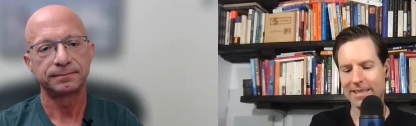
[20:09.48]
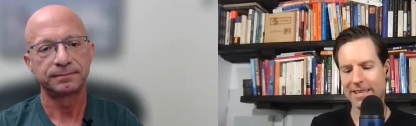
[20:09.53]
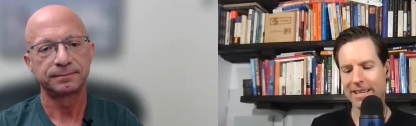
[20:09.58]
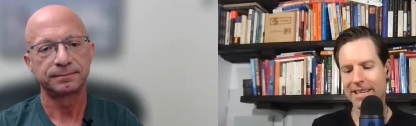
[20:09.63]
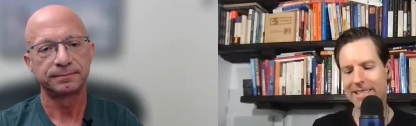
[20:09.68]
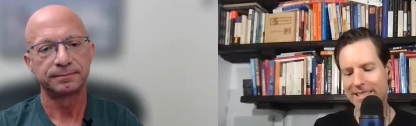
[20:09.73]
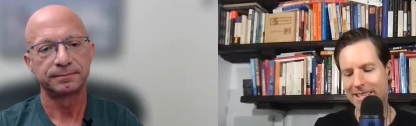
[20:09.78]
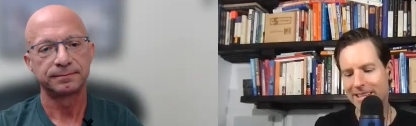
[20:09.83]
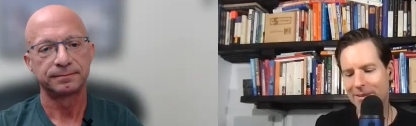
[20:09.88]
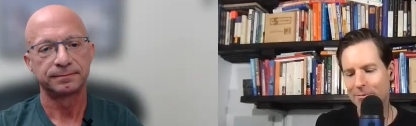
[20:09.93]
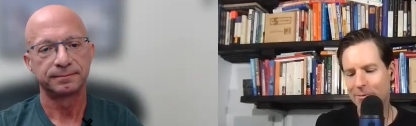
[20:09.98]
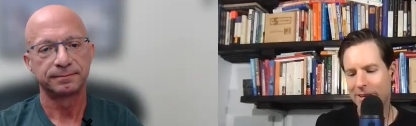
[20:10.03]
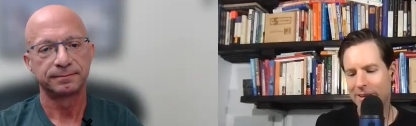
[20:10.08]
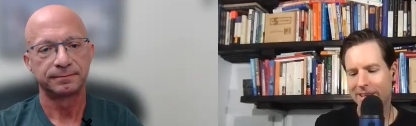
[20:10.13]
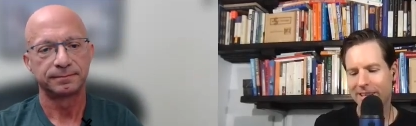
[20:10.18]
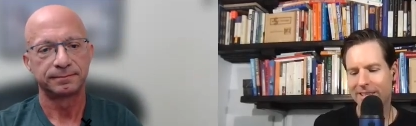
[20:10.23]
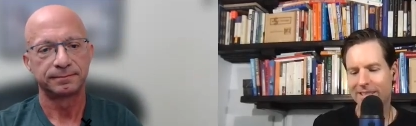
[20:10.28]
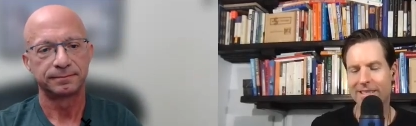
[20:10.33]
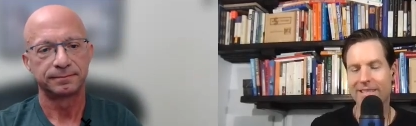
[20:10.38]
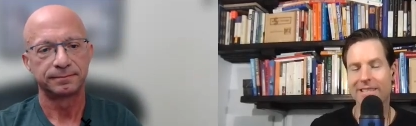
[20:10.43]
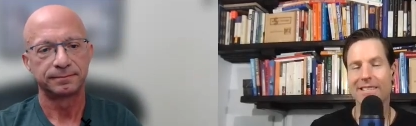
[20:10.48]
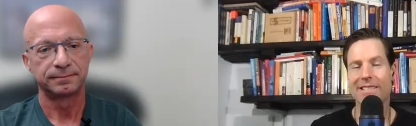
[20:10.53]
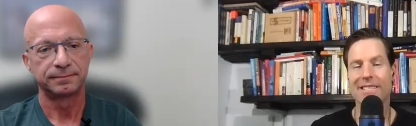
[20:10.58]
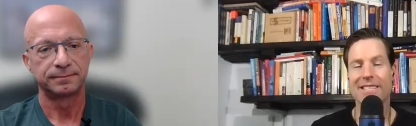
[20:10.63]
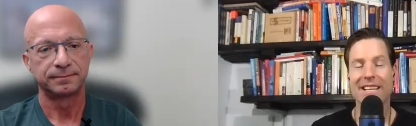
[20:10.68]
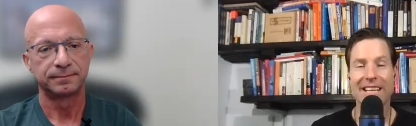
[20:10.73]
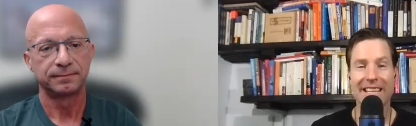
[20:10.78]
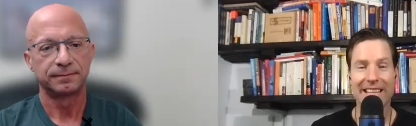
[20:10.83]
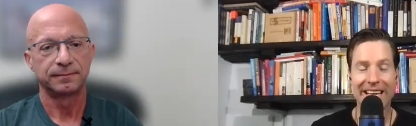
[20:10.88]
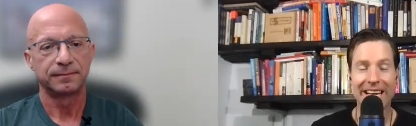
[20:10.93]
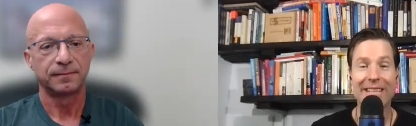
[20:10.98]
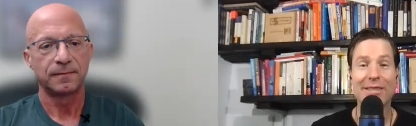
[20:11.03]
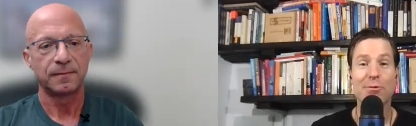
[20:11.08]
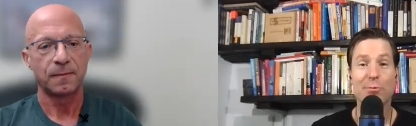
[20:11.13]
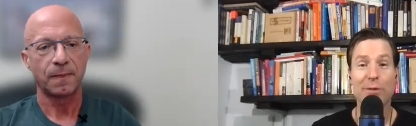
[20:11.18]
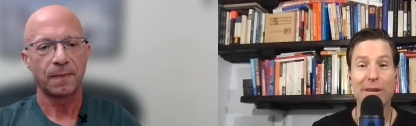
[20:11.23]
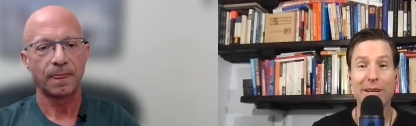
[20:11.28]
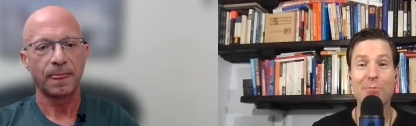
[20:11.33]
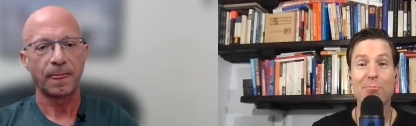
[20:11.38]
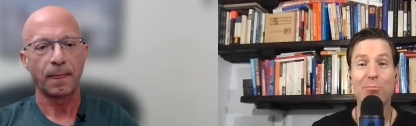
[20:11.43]
Speaker 1: 18 weeks, because
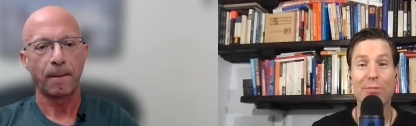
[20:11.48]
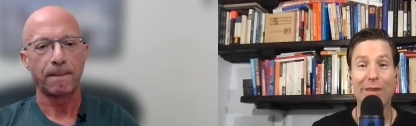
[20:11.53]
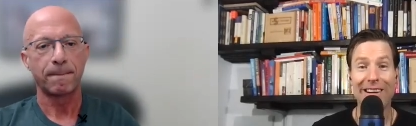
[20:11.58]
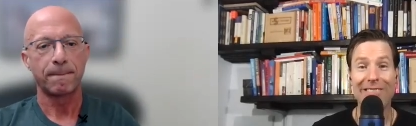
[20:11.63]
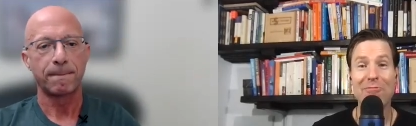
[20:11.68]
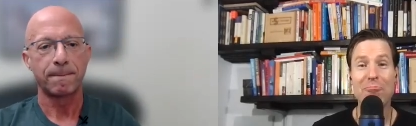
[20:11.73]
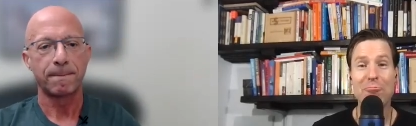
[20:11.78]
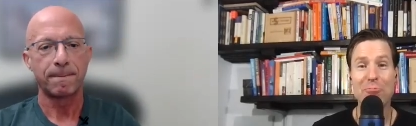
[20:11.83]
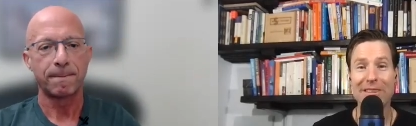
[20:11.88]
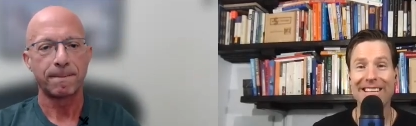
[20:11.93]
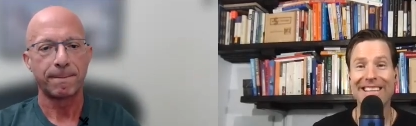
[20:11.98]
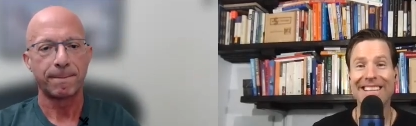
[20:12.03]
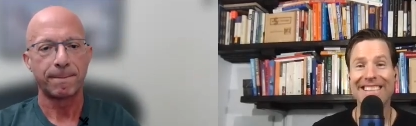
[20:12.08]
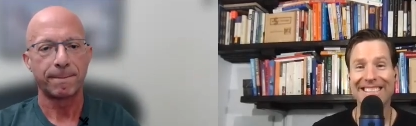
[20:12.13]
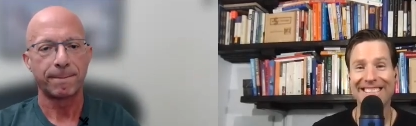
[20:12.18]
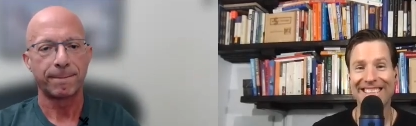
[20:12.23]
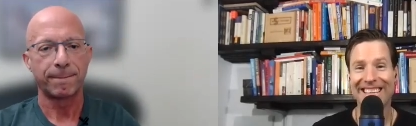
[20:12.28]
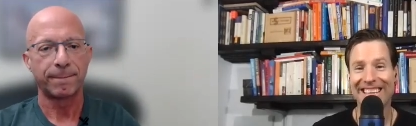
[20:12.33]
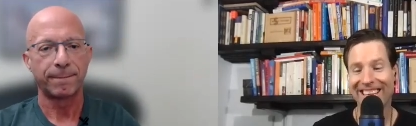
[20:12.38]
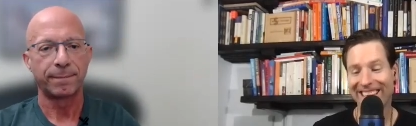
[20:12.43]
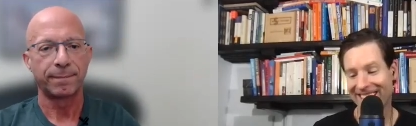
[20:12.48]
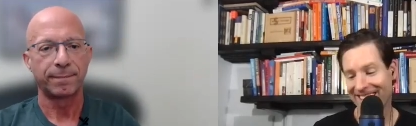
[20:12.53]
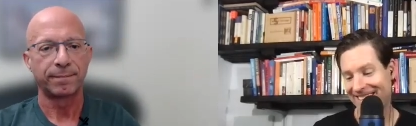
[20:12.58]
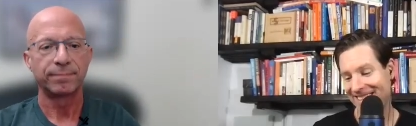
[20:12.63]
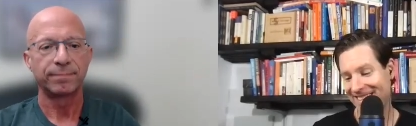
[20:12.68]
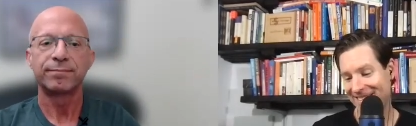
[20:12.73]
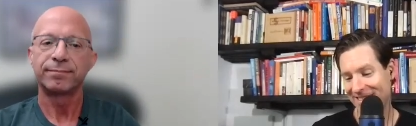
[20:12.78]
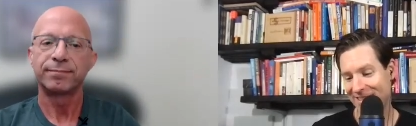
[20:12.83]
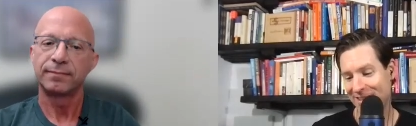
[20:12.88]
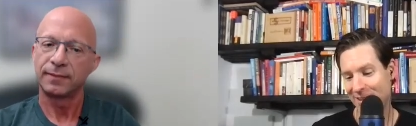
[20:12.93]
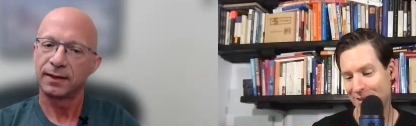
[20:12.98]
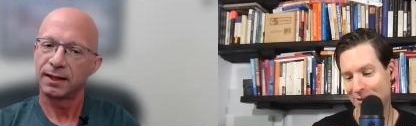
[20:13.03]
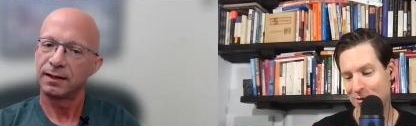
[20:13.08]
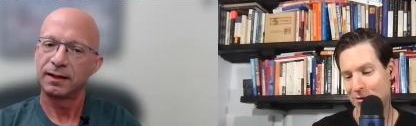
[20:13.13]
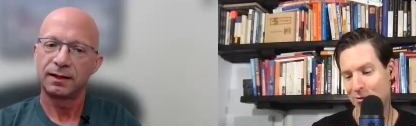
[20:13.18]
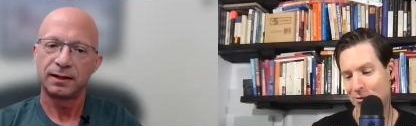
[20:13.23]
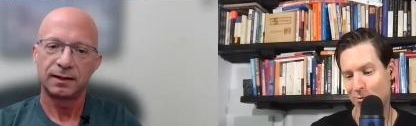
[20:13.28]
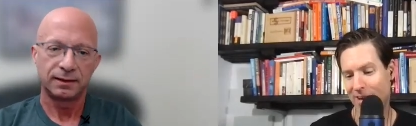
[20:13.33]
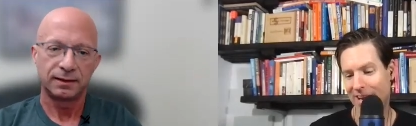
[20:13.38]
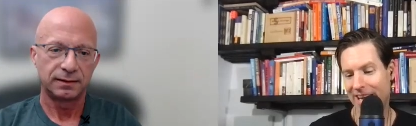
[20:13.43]
that's what it's probably going to take to
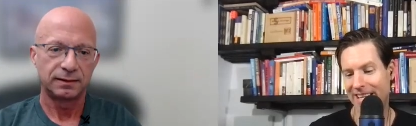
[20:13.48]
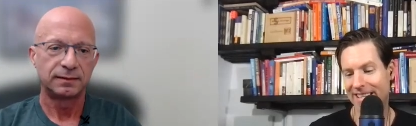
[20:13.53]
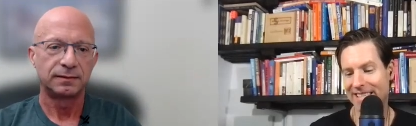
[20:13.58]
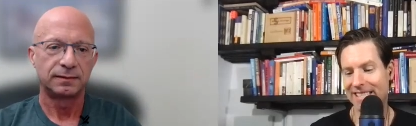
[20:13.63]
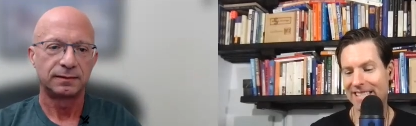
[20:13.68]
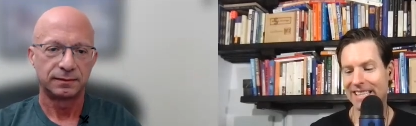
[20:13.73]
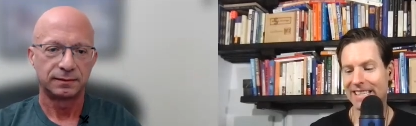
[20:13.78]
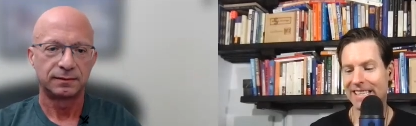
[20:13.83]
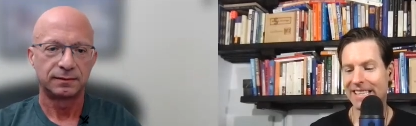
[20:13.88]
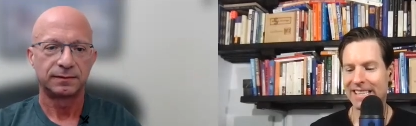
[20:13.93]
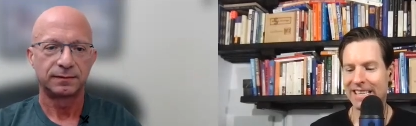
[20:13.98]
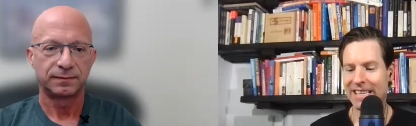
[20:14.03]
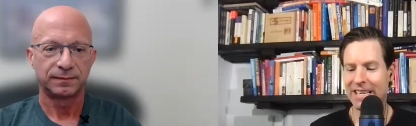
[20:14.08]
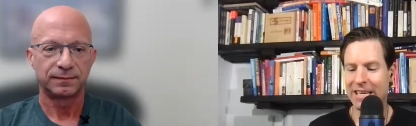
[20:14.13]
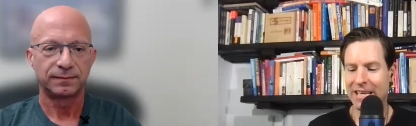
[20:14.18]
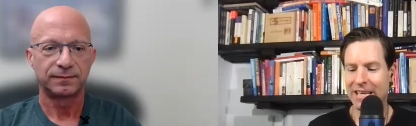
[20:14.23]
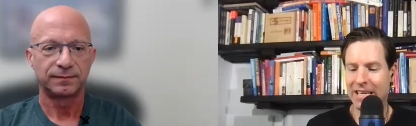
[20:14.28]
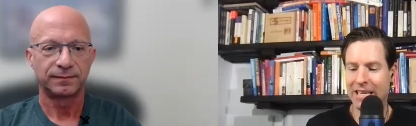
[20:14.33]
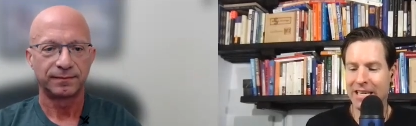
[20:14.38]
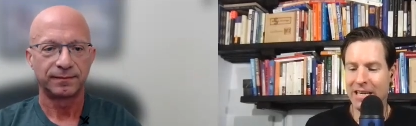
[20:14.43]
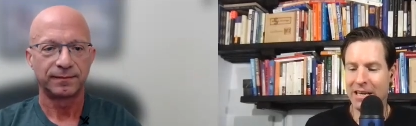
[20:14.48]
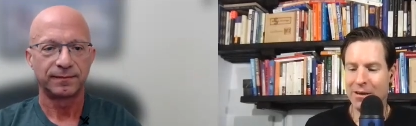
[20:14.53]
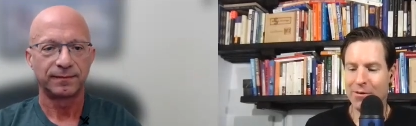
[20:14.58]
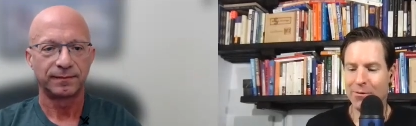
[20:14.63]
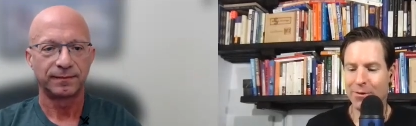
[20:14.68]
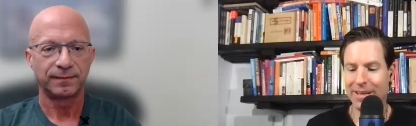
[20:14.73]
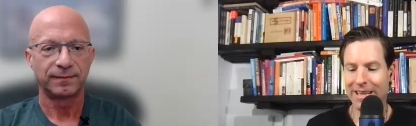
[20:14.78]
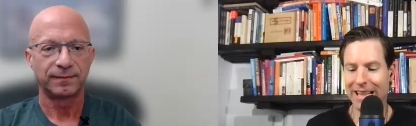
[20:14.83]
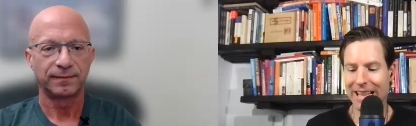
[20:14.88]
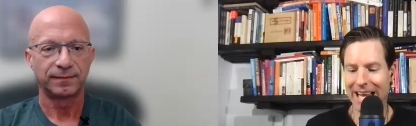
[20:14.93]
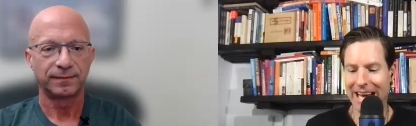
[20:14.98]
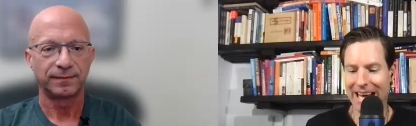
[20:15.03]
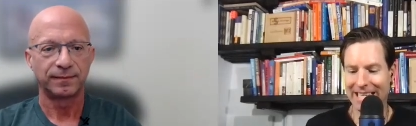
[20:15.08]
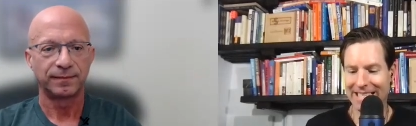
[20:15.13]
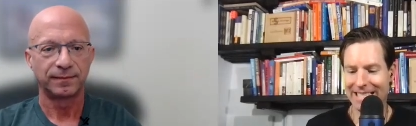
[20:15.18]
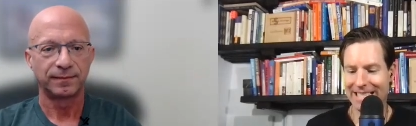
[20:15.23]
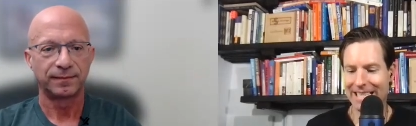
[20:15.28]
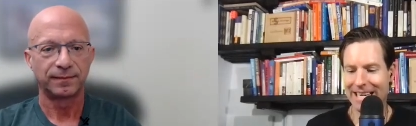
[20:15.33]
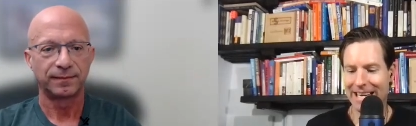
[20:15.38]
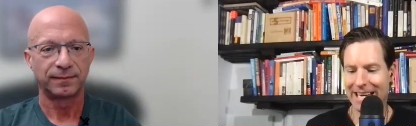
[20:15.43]
lose weight for the
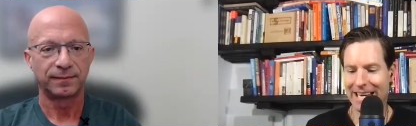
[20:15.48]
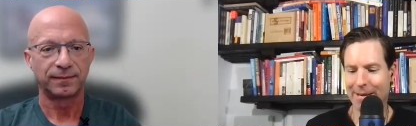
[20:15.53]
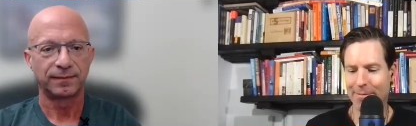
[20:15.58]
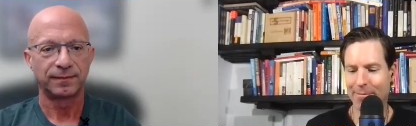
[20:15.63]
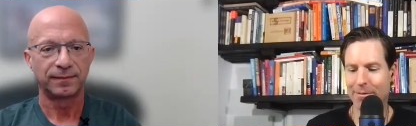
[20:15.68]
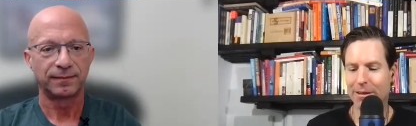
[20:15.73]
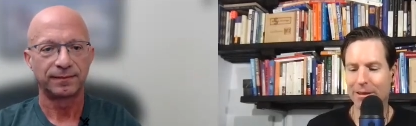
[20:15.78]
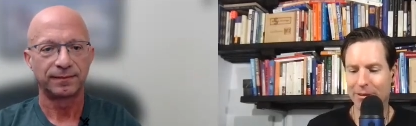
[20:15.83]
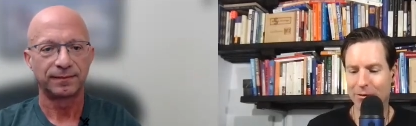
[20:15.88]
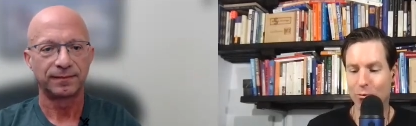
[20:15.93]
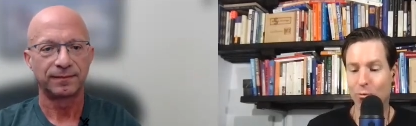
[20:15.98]
last time.